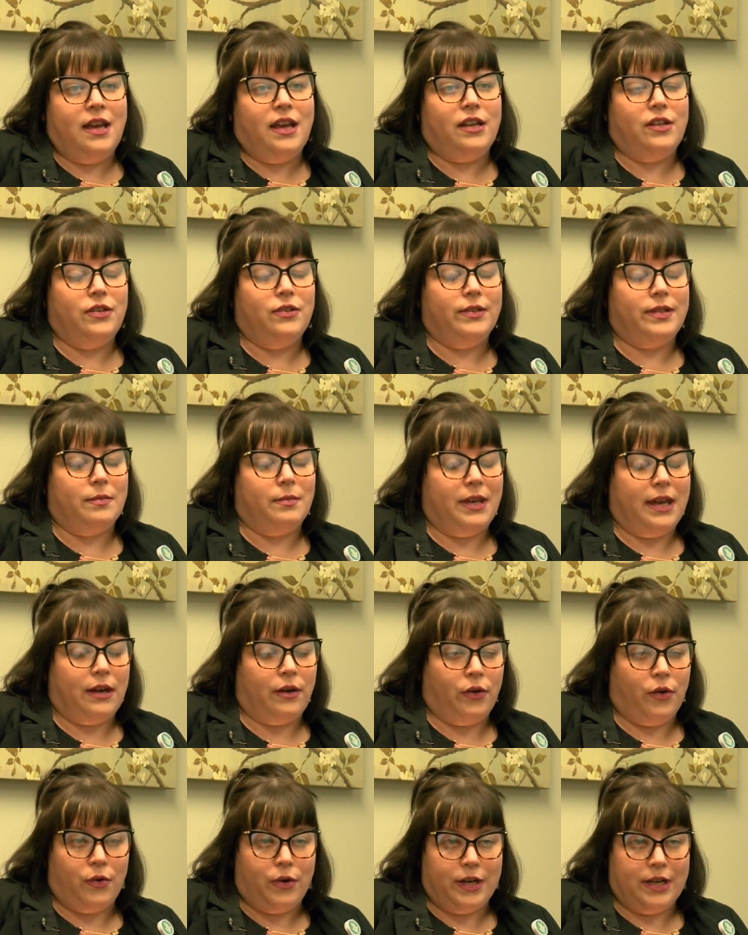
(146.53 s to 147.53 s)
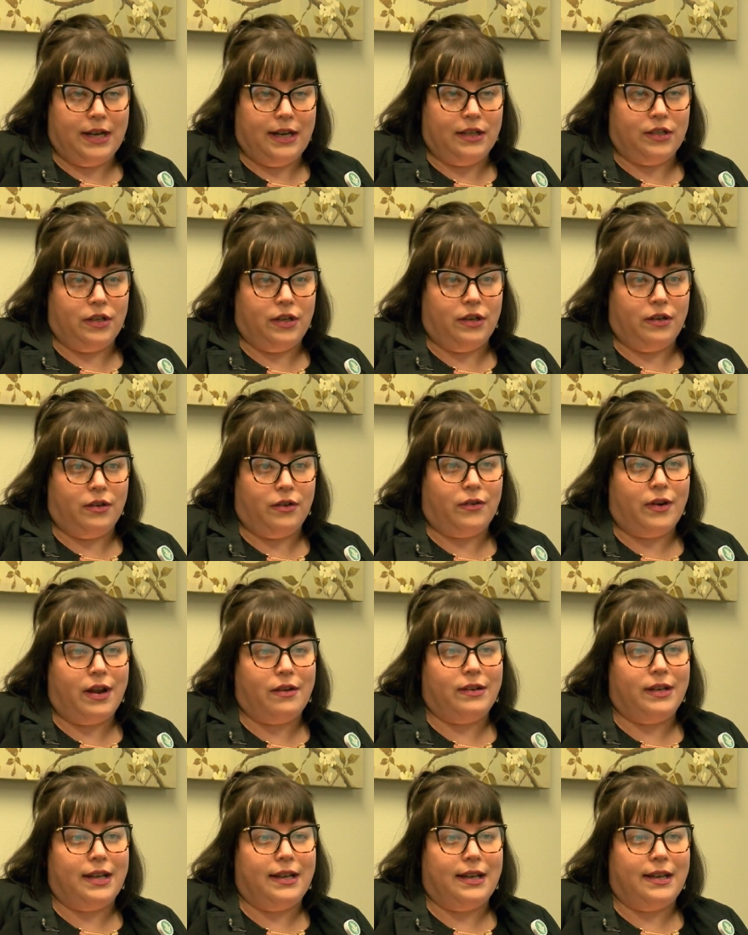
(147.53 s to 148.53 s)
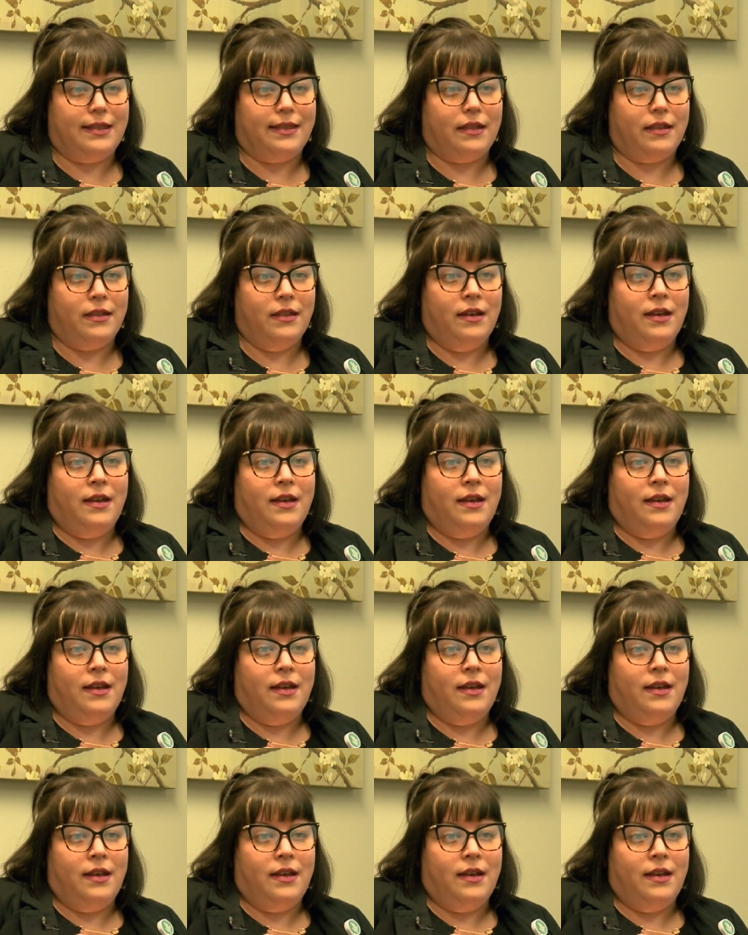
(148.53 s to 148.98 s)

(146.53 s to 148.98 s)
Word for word: and do some care coordination around getting